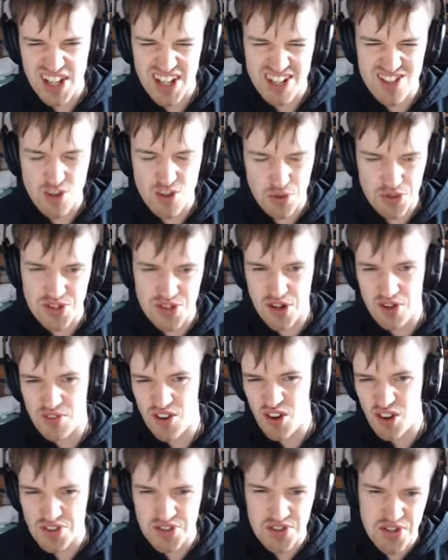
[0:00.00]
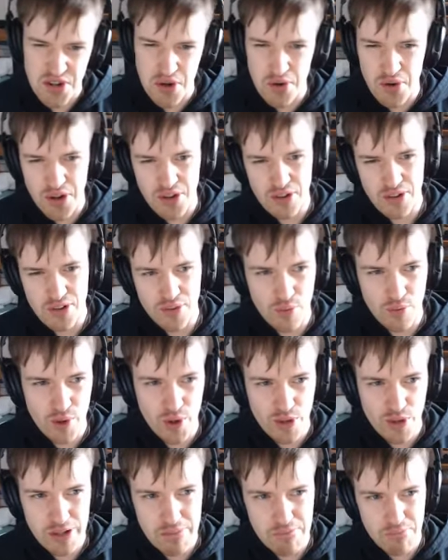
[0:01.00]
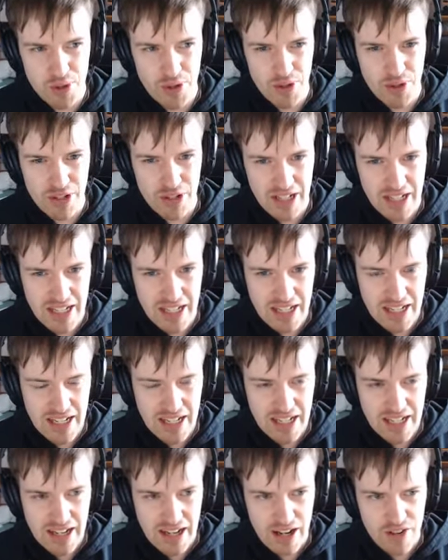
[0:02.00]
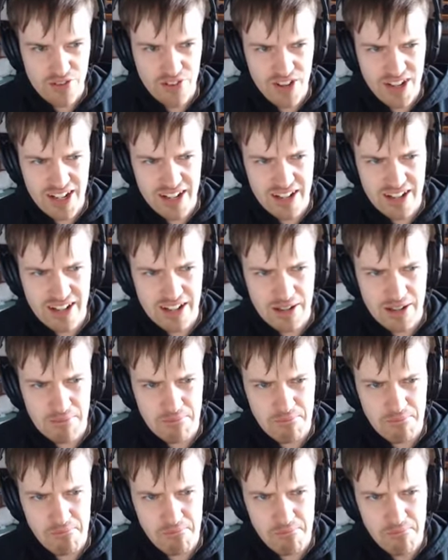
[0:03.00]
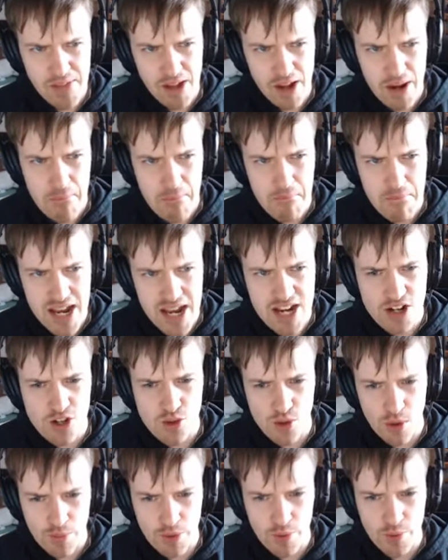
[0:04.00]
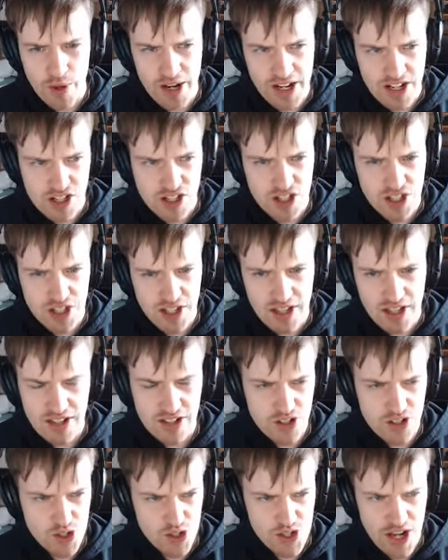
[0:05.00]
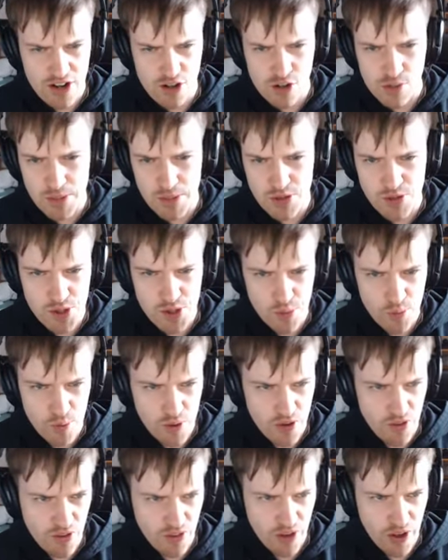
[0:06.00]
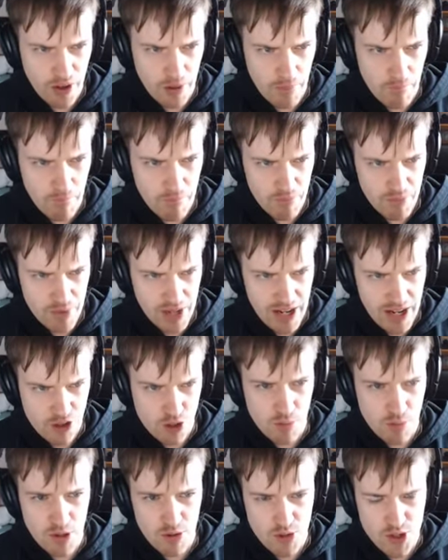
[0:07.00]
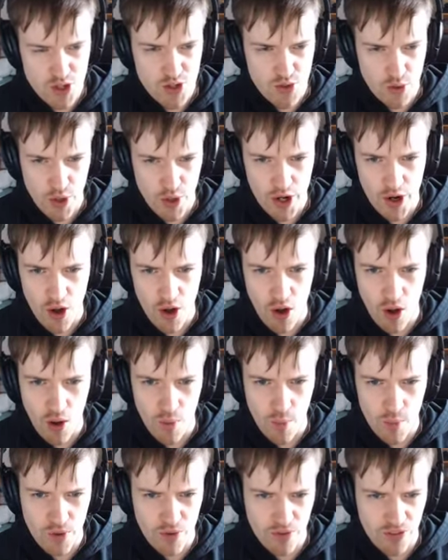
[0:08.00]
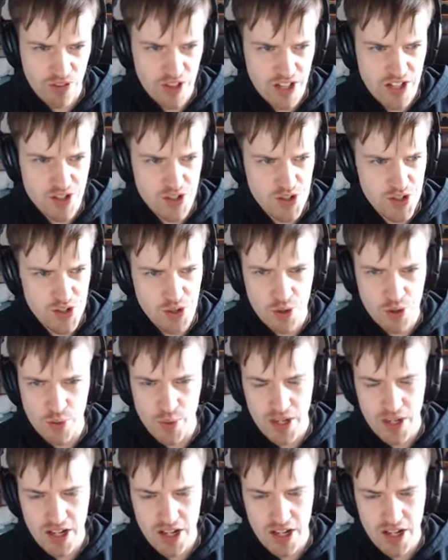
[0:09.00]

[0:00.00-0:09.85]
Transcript: That's also not so good, really, but I think um, I may drop the range thing and just attribute it with um, attribute destroy a car with these two,